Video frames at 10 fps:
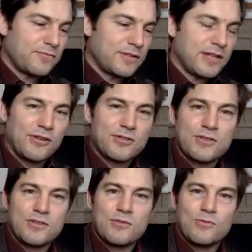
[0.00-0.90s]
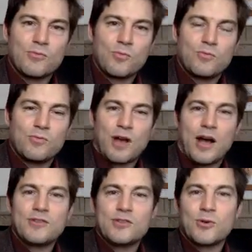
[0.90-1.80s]
intelligence
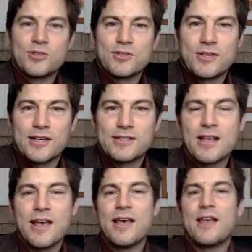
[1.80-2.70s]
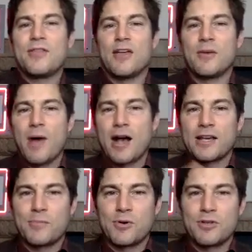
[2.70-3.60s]
unsourced things. Then the
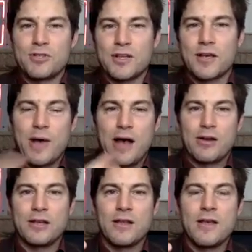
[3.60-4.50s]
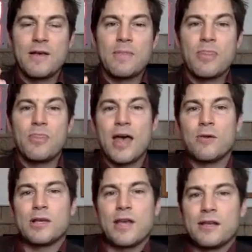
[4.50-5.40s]
mockingbirds sing about it. Then
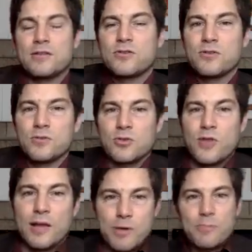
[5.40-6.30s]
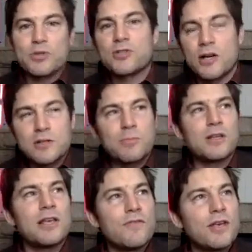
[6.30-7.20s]
we get into, so then people start to
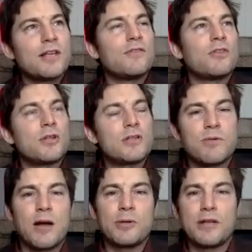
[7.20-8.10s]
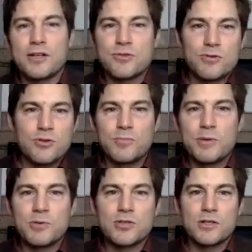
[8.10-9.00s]
believe it, even though it's probably not true.
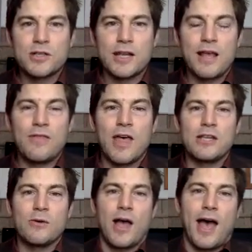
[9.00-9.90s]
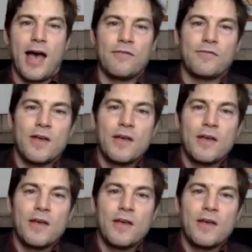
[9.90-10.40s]
People start to get it, and then you have